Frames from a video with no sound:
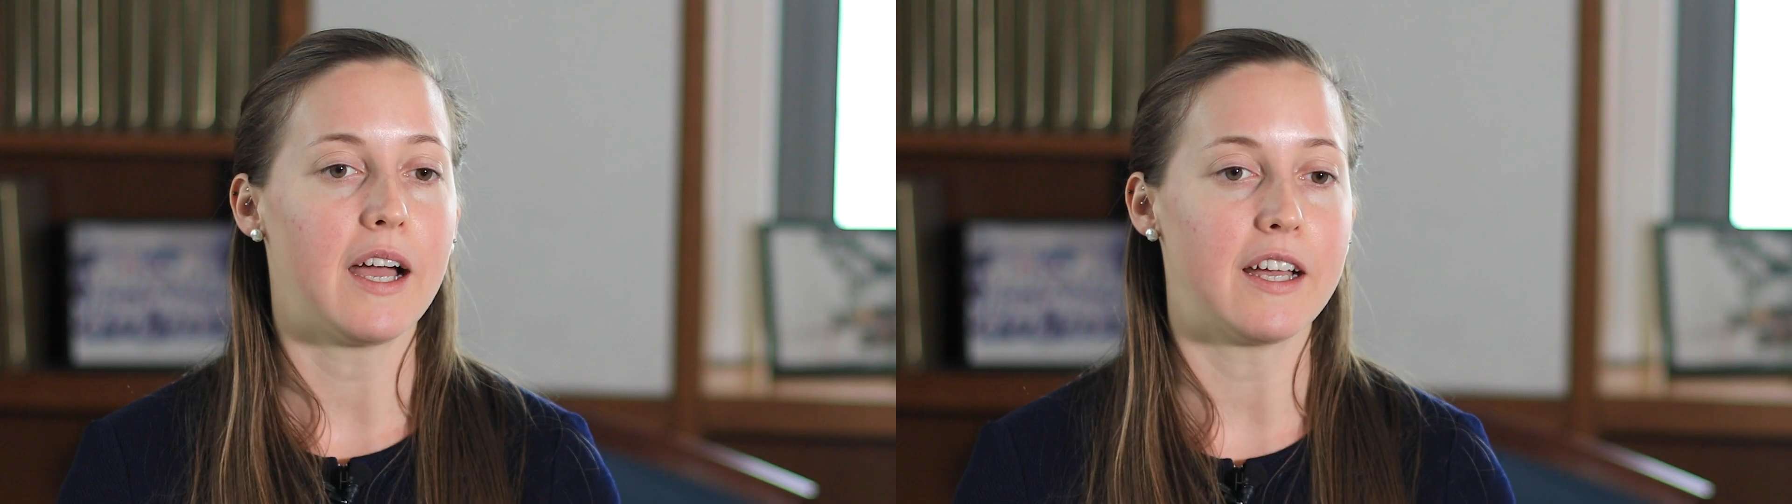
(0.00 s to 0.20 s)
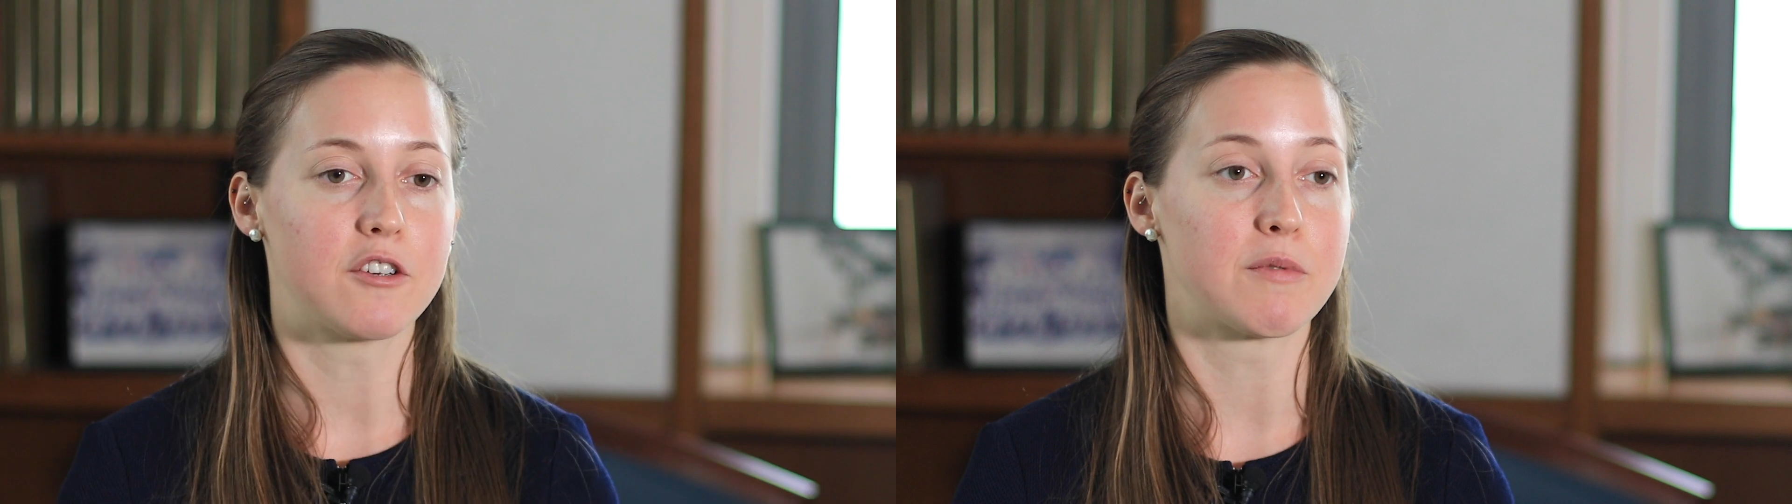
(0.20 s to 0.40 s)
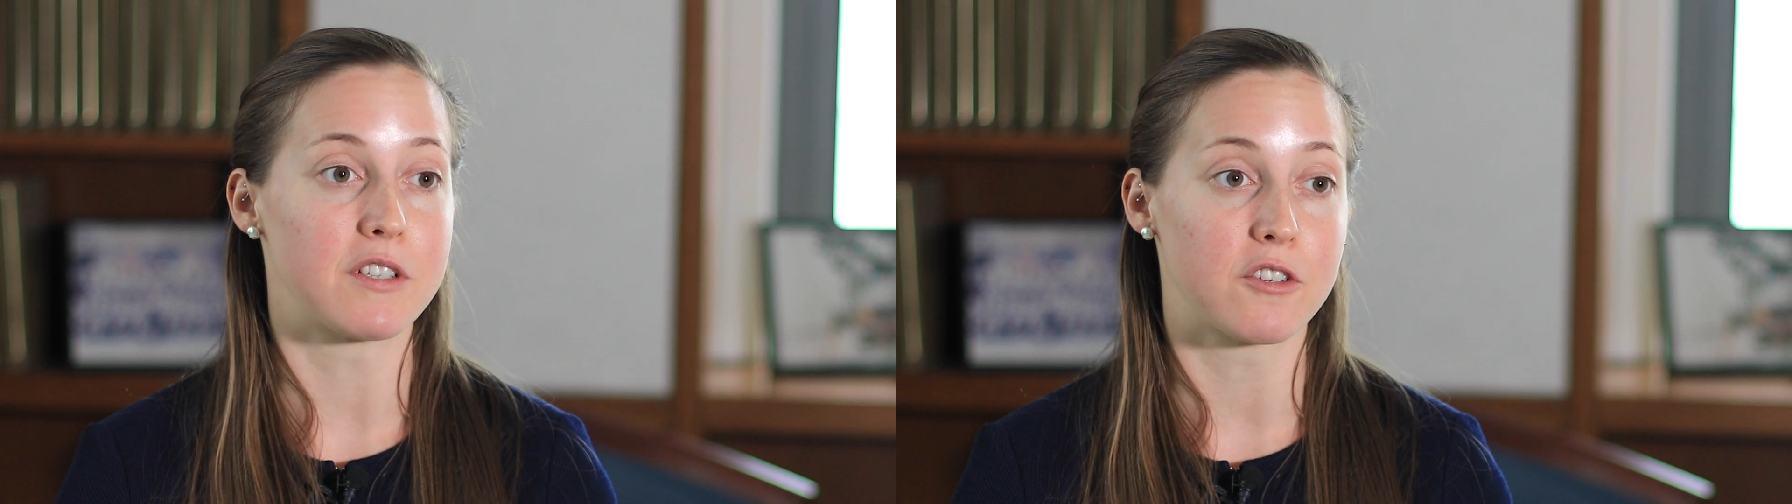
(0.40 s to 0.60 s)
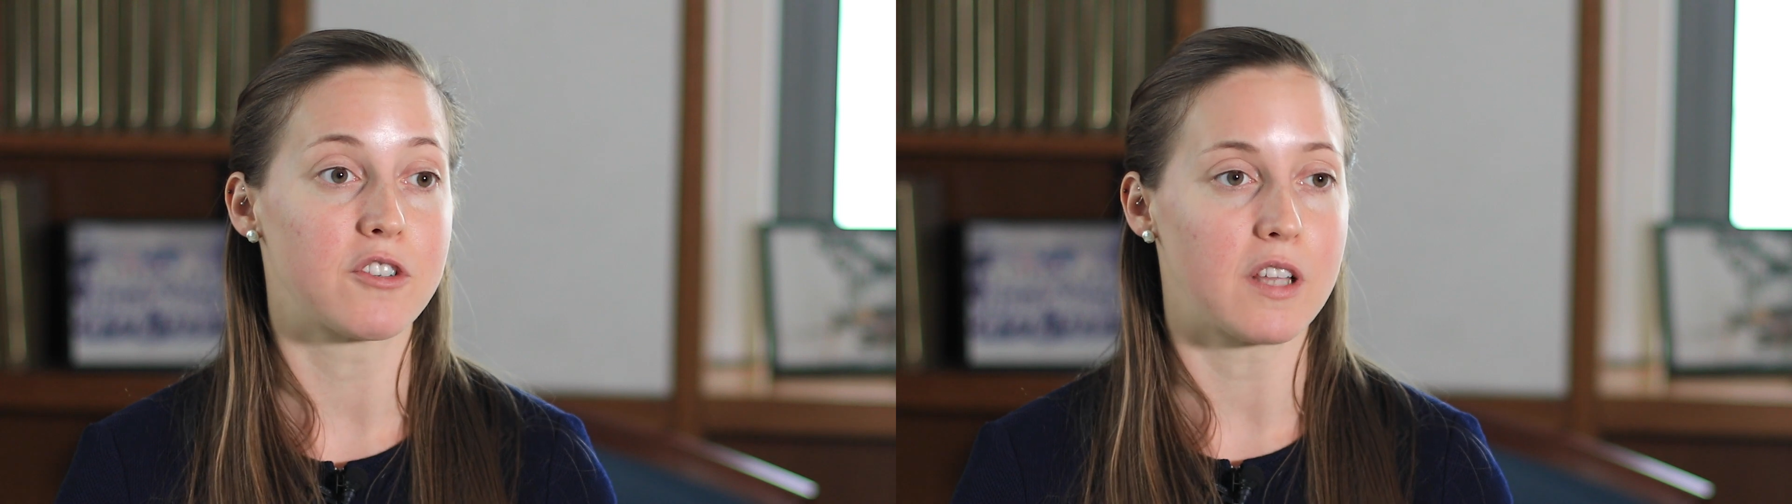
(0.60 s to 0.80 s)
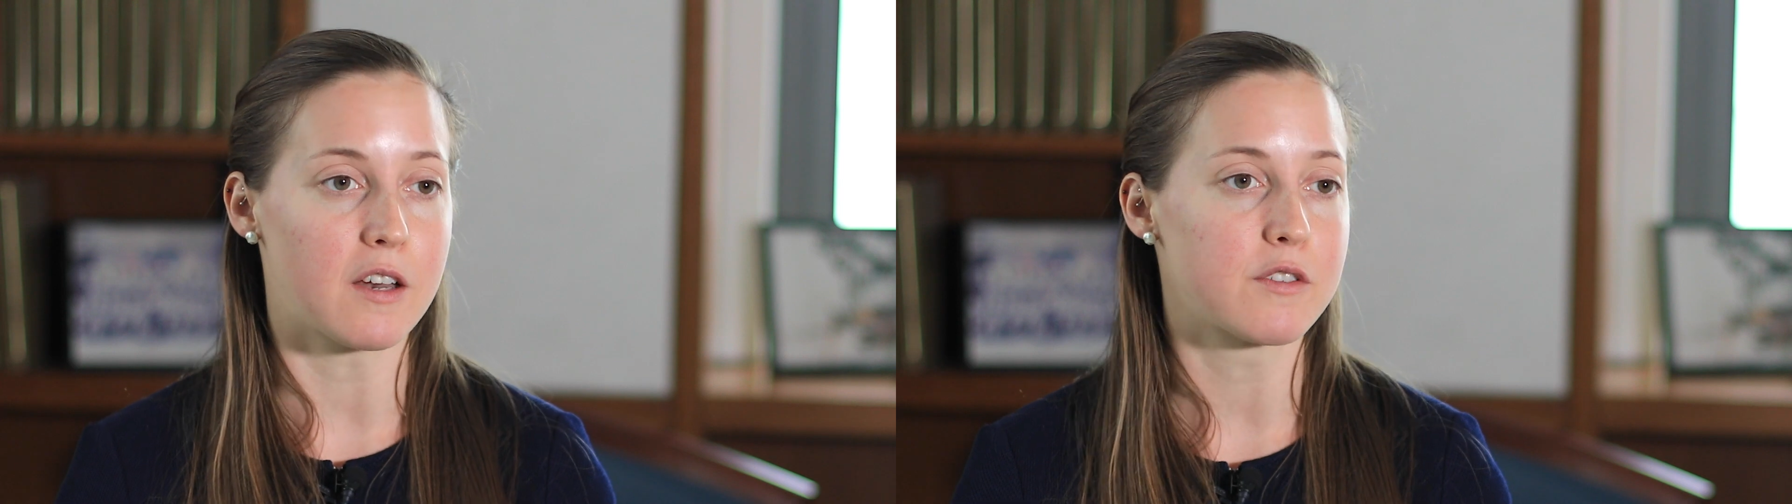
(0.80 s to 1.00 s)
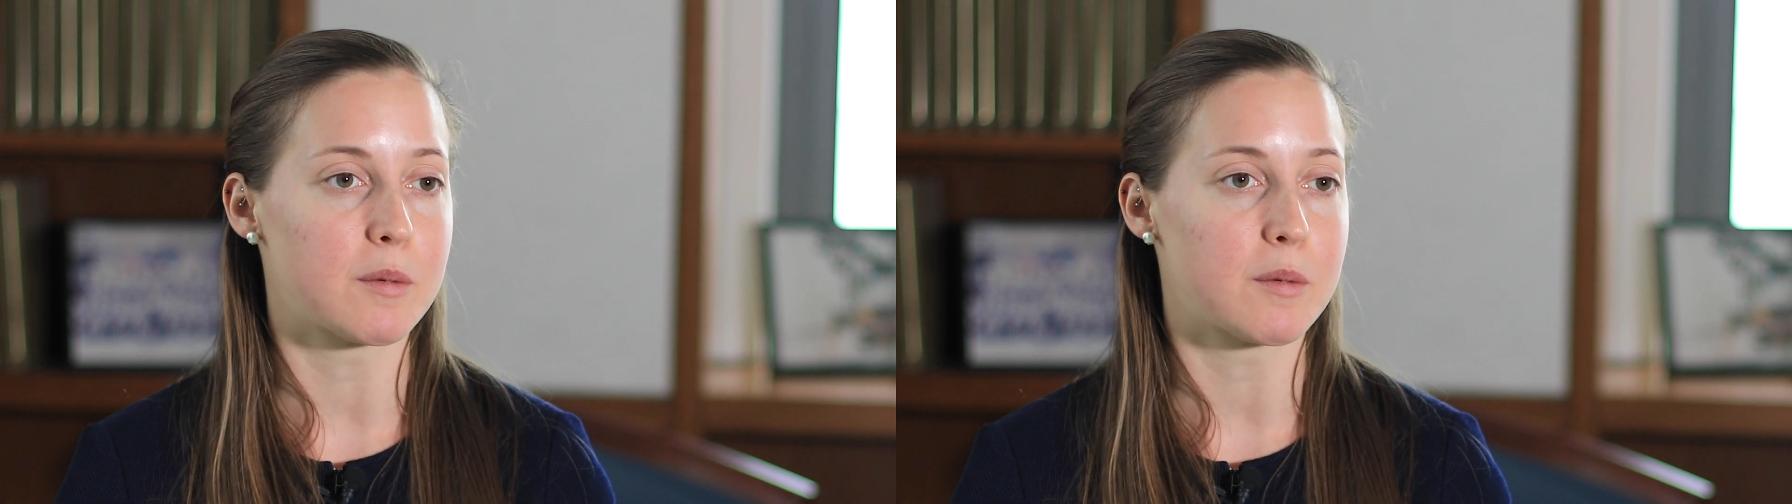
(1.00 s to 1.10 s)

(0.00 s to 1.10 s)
I had to research a lot of